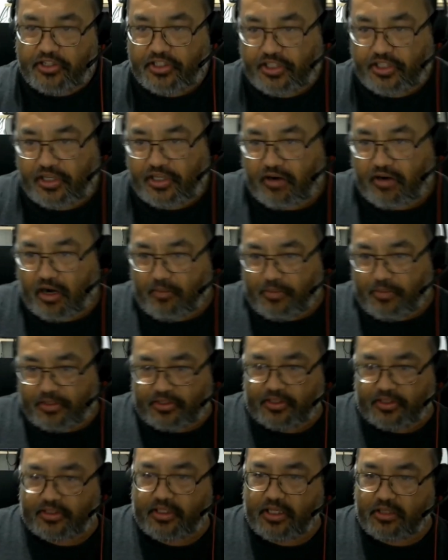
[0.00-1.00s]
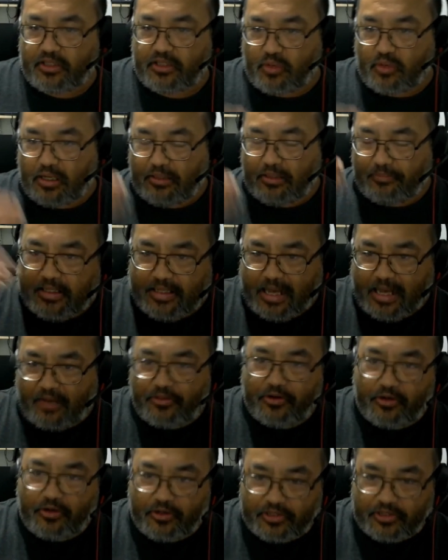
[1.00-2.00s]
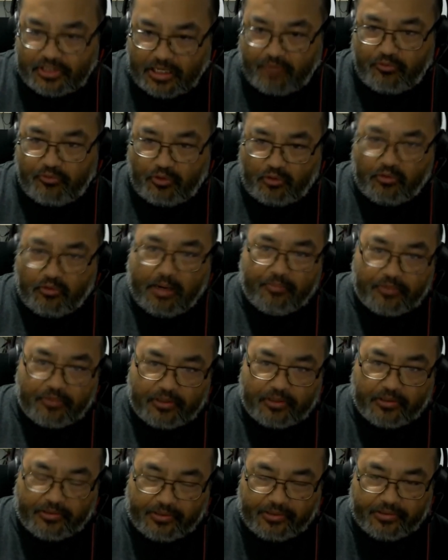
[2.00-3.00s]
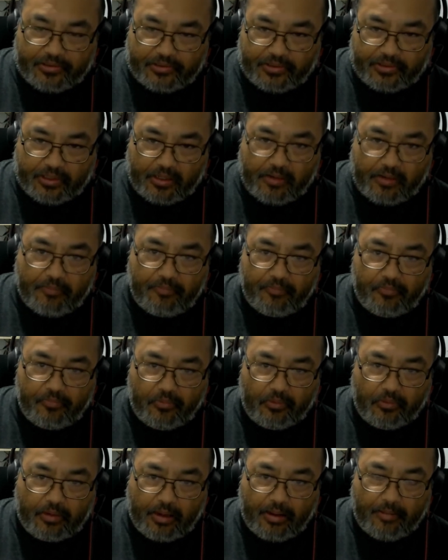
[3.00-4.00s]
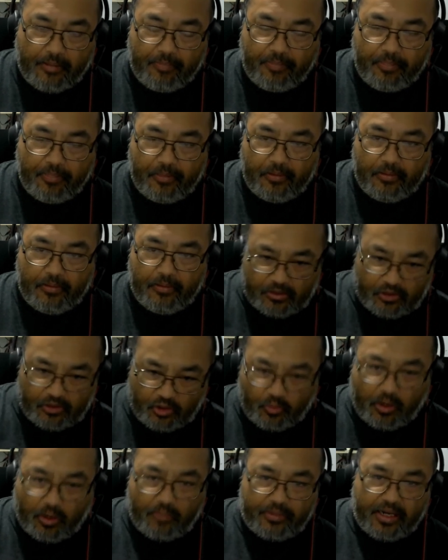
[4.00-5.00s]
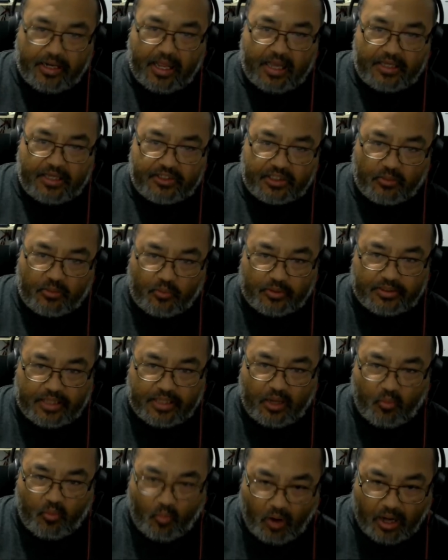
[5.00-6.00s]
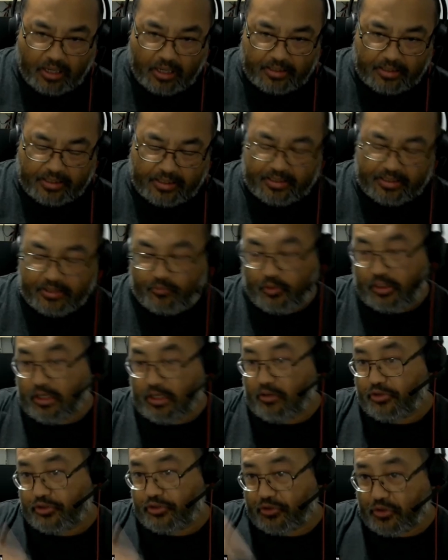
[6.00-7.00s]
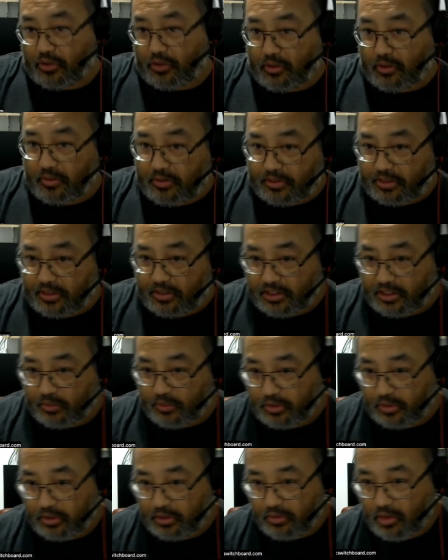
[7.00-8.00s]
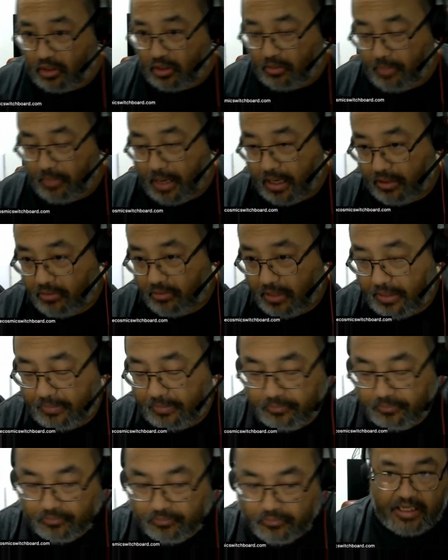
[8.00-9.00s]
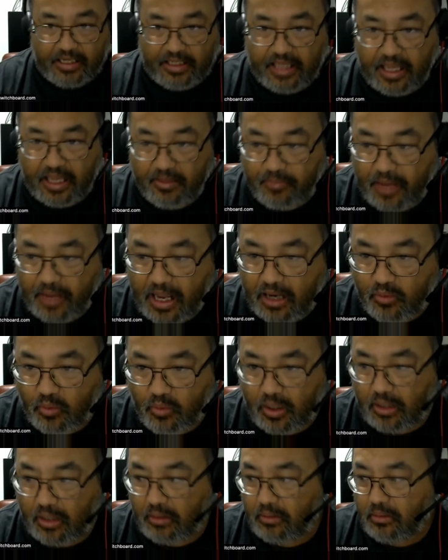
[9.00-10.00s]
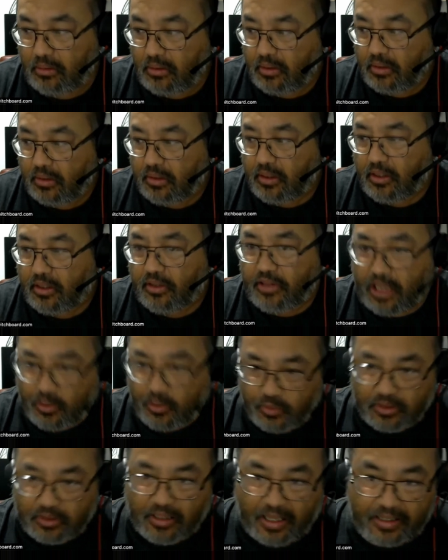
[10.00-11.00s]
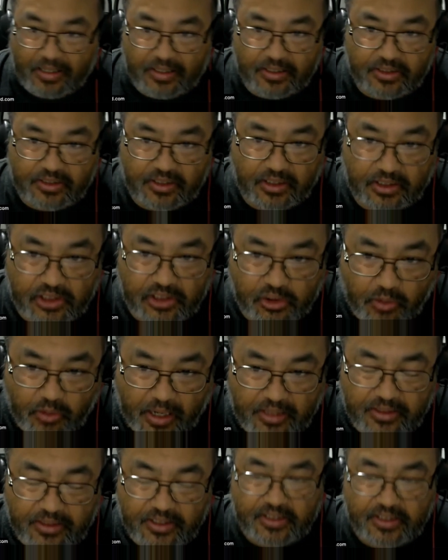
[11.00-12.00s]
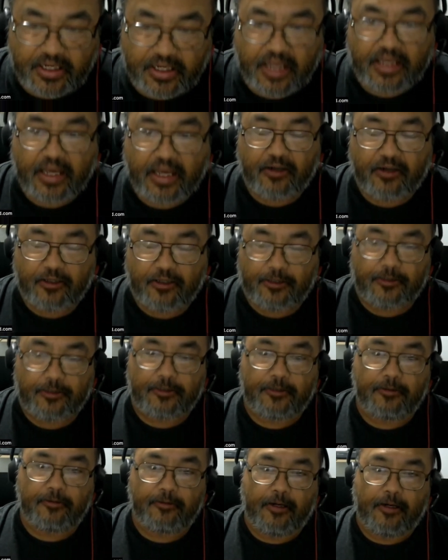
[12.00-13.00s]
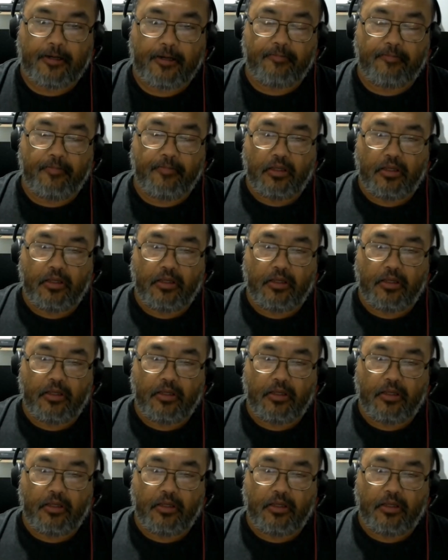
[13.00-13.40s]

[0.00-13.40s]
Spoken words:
seer, our mystic says, well, now there are several reptilians here. Okay. Do you want me to ask them what they want? And we go, sure, see what they're all about, right? And it came back, well, they would like us to extract these snake entities, right?